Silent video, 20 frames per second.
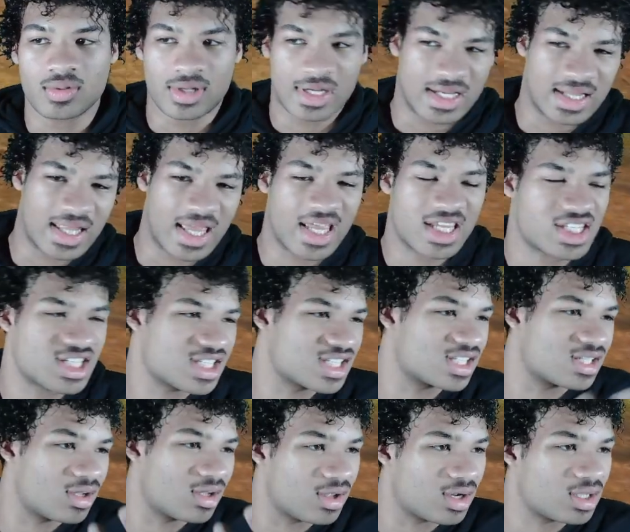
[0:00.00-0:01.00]
clashes
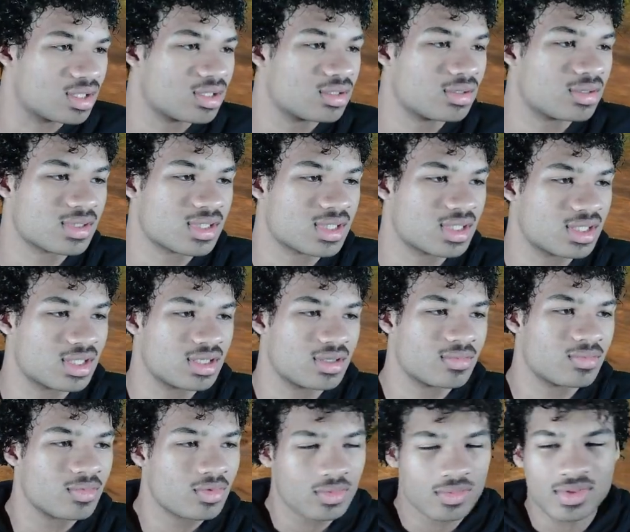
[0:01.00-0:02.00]
and all that. You know what I'm
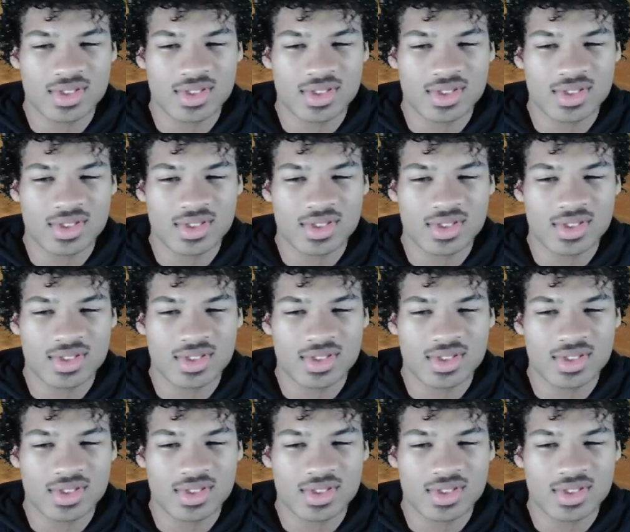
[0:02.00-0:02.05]
saying?